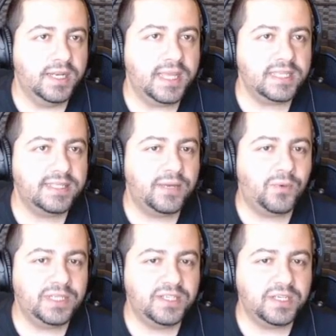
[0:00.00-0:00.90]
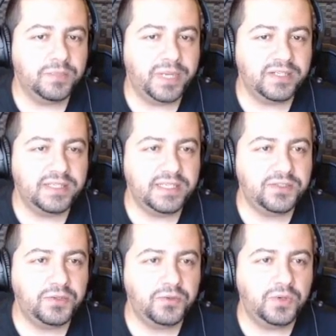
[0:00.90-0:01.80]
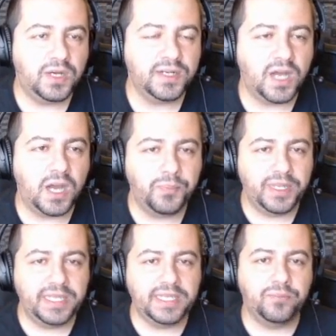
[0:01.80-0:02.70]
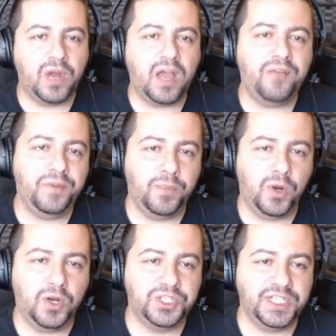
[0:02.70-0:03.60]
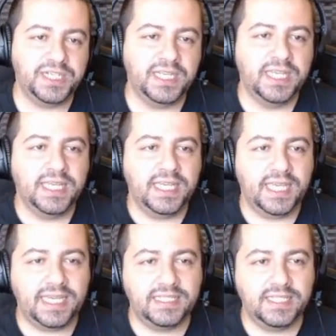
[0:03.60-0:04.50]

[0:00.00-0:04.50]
Next, I wanted to compare these two on operating profit margin, and